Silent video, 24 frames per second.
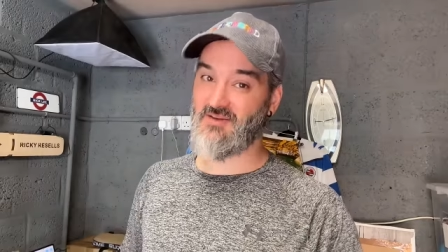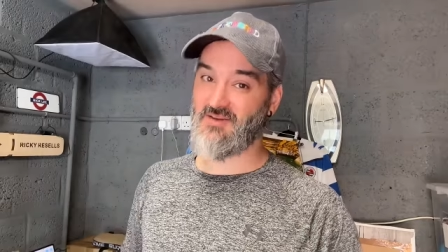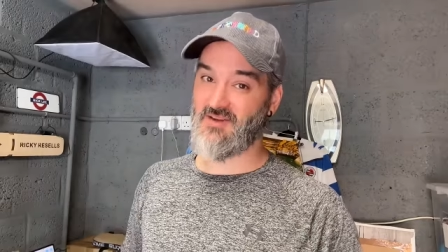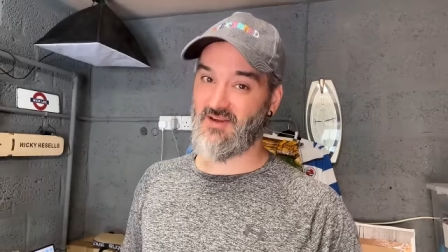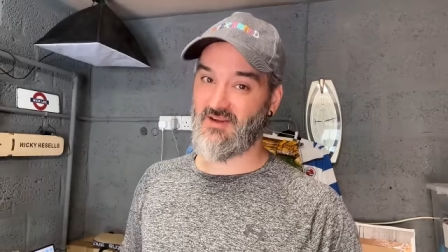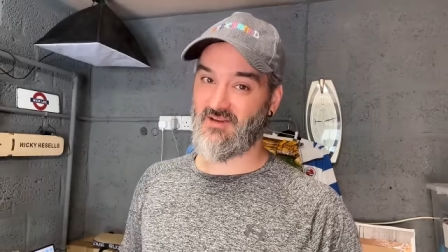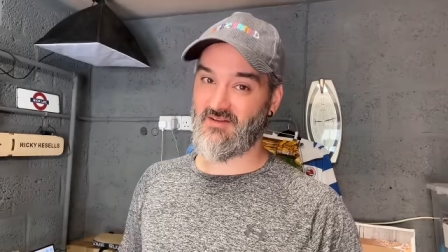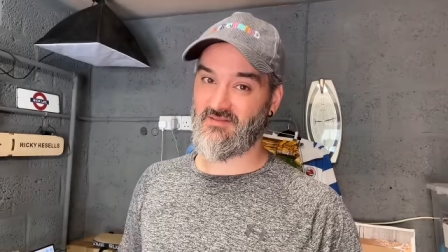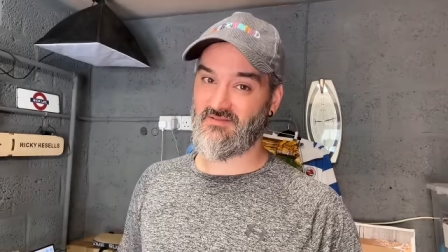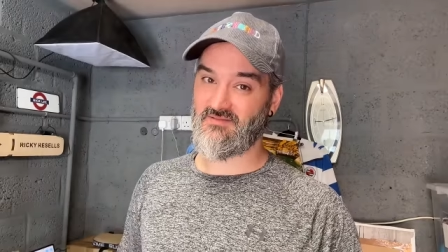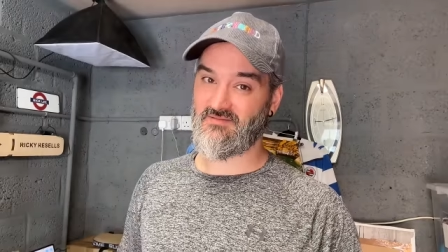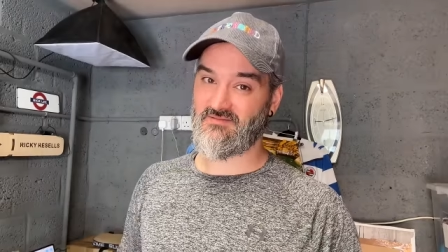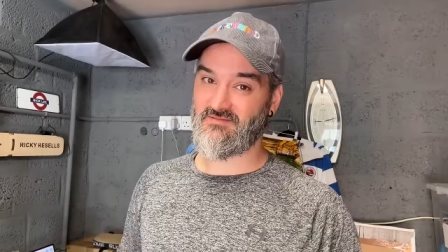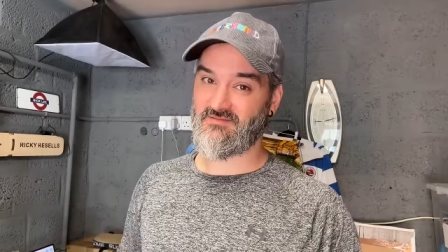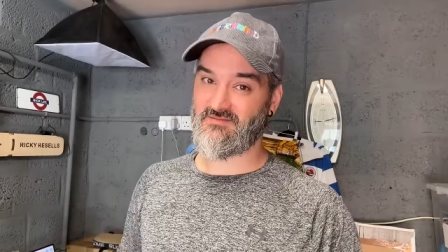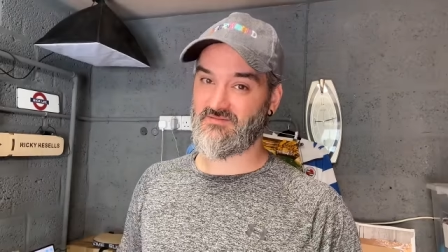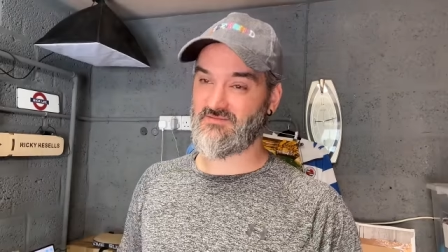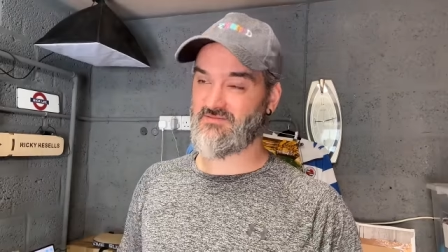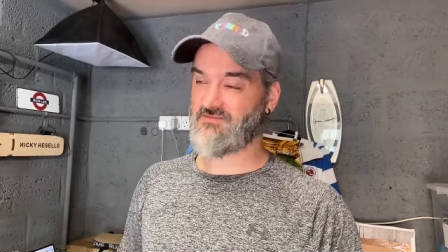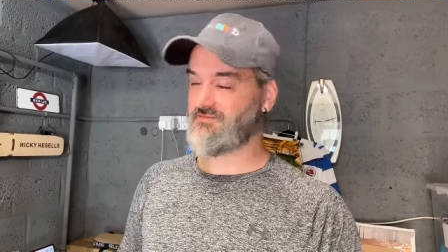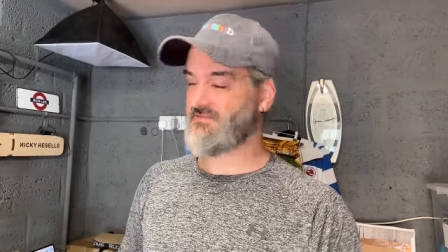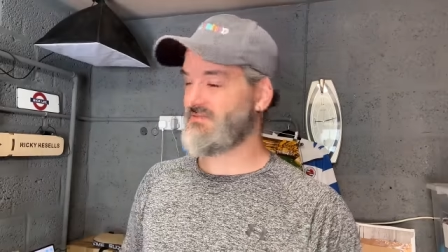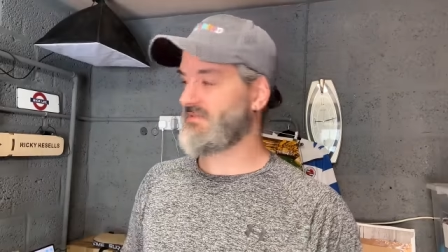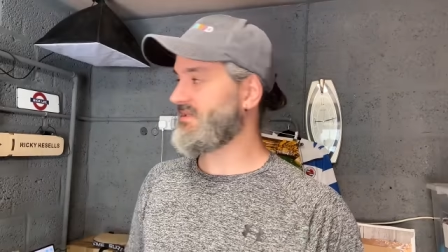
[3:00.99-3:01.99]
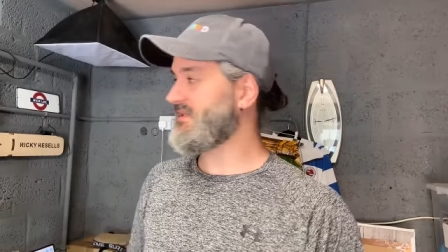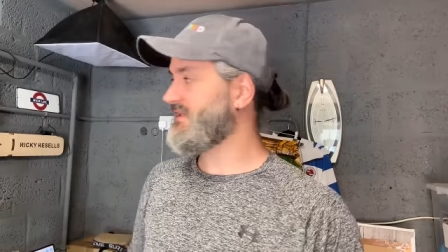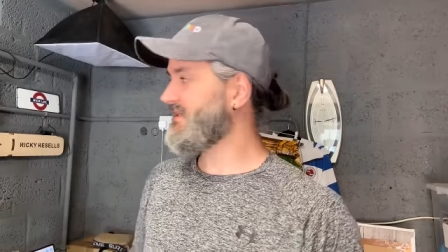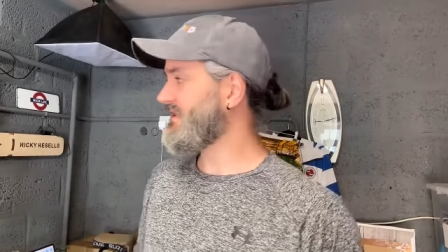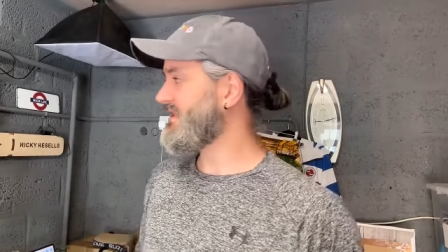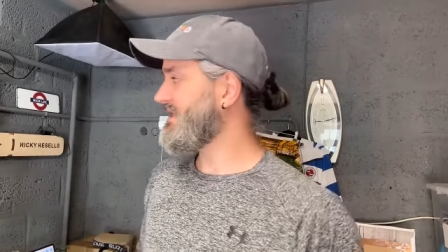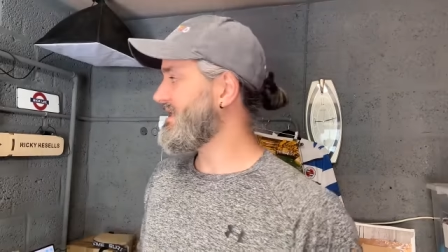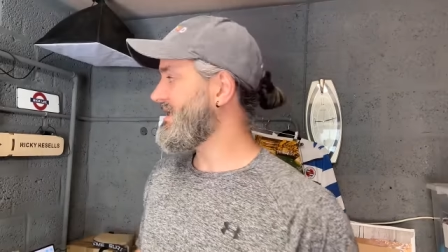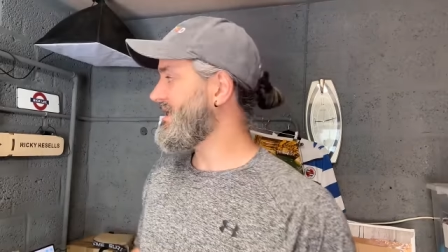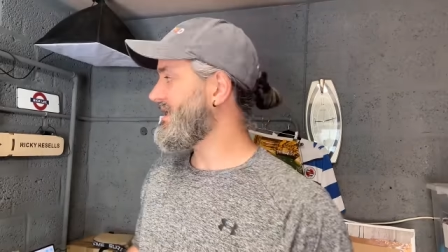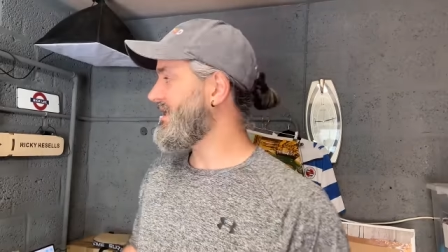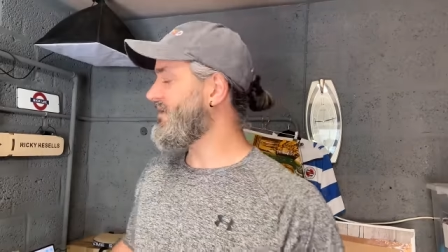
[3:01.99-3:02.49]
you.
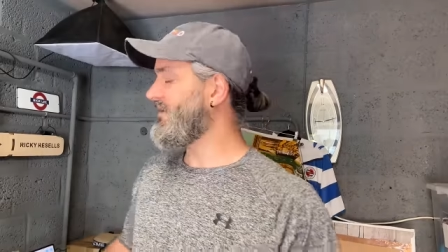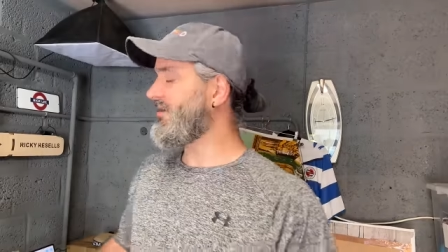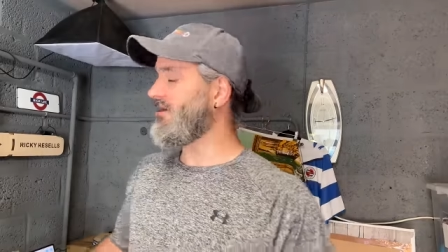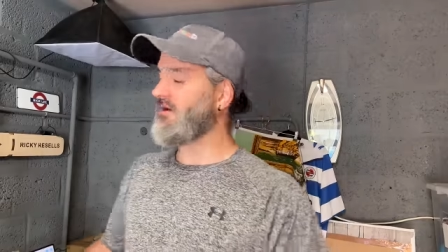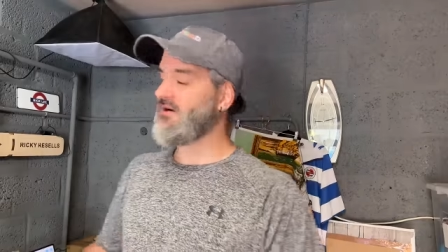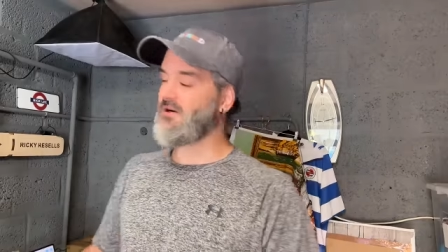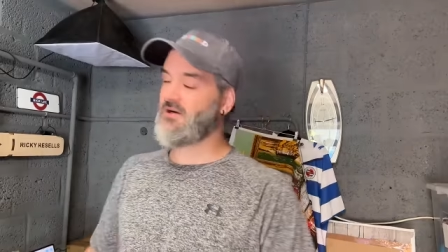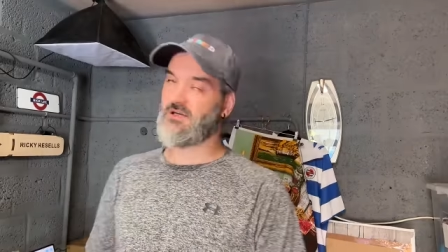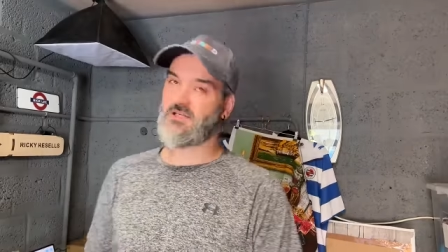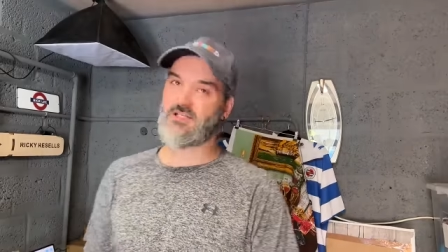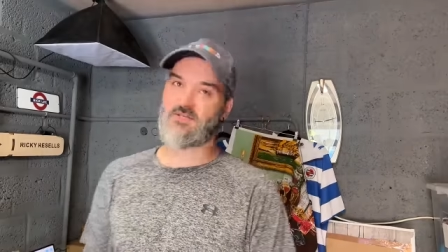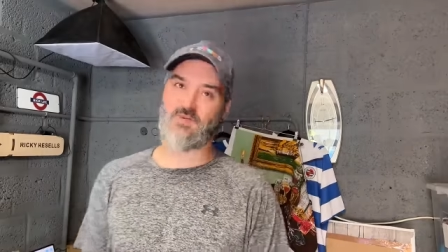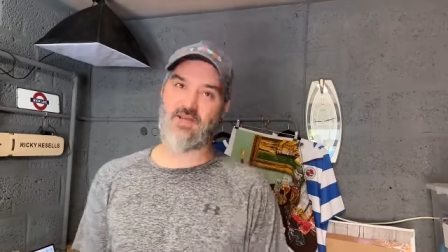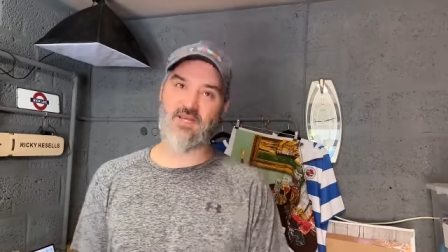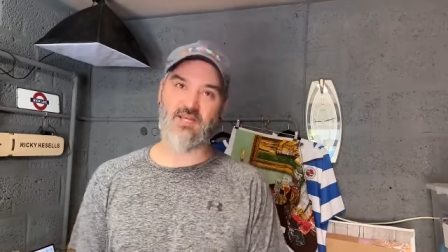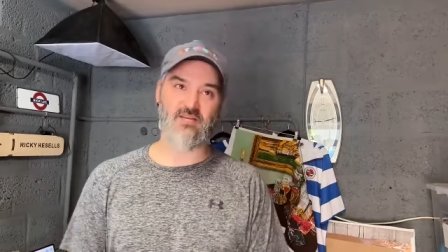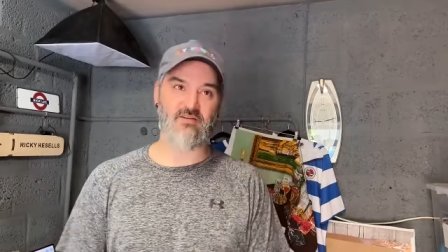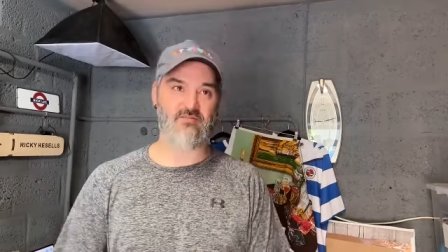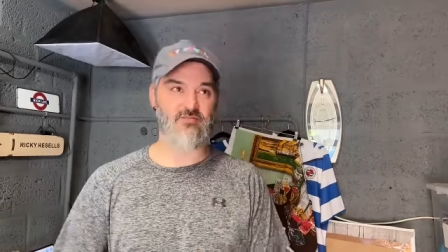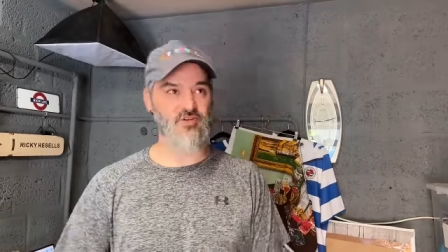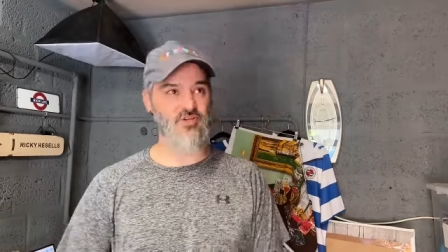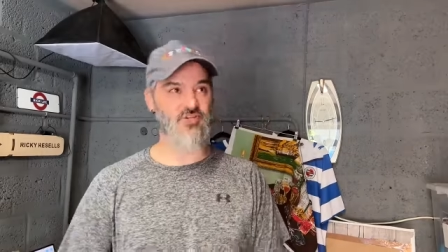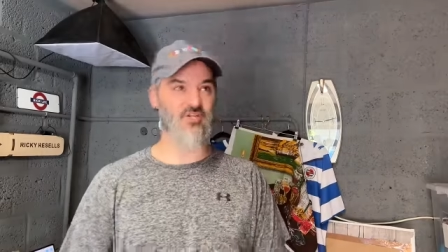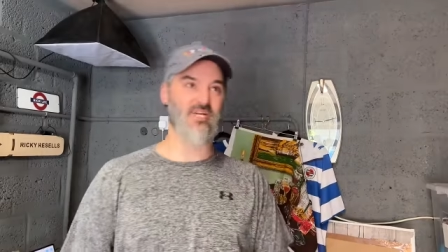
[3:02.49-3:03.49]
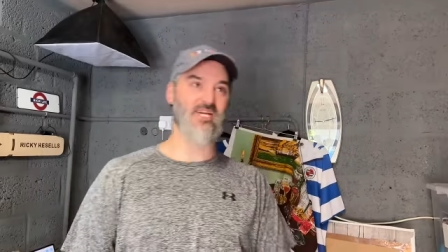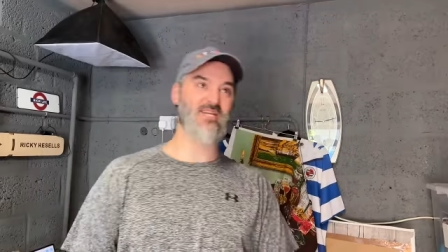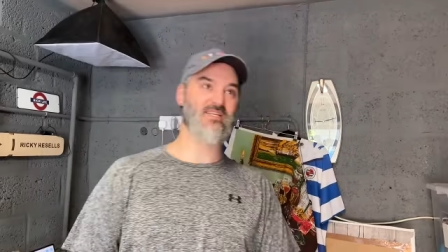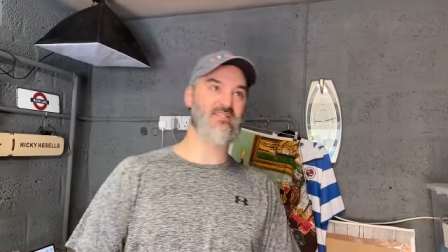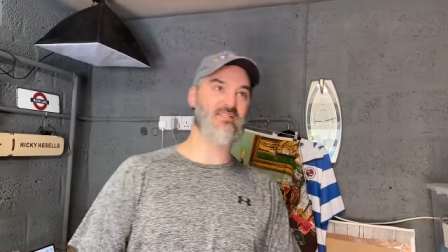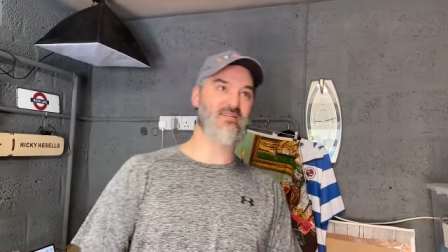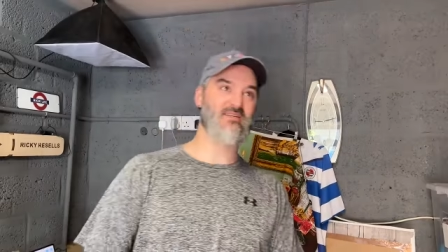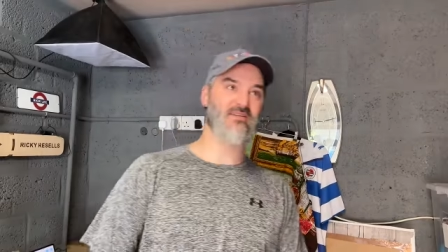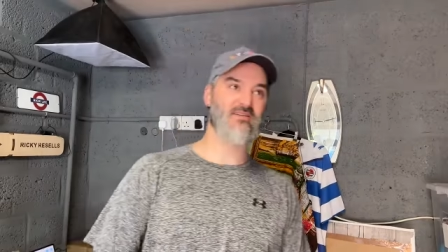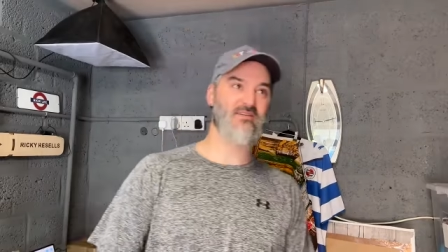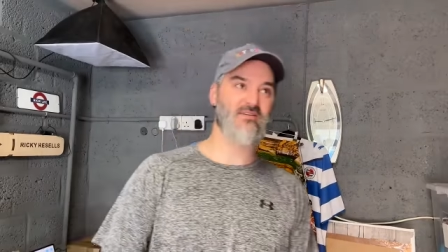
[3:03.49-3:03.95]
Oh, speaking of shit,